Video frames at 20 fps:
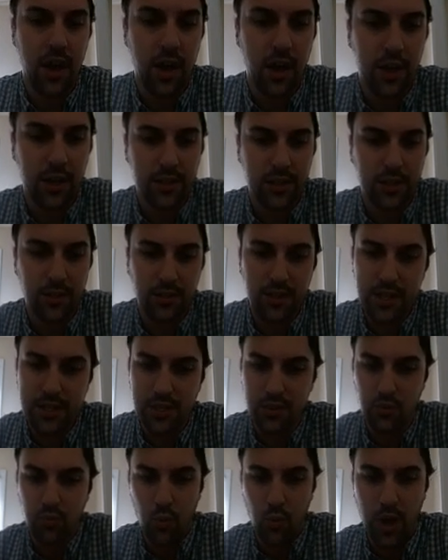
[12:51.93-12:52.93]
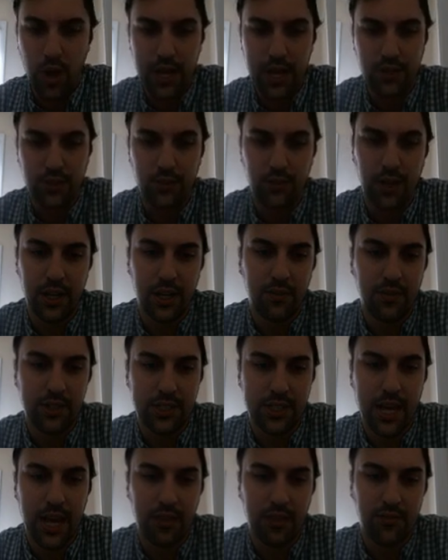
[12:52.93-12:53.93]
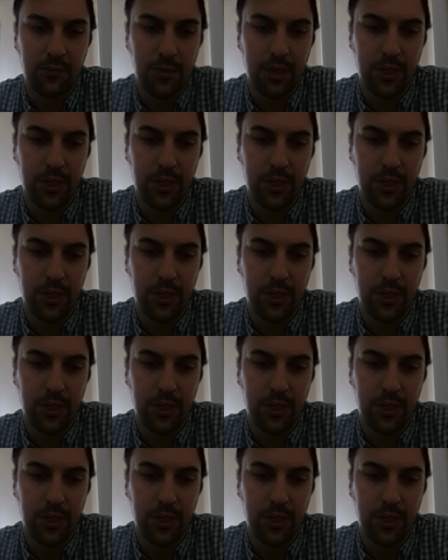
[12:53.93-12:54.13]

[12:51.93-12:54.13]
So this is way too late of an attack for me.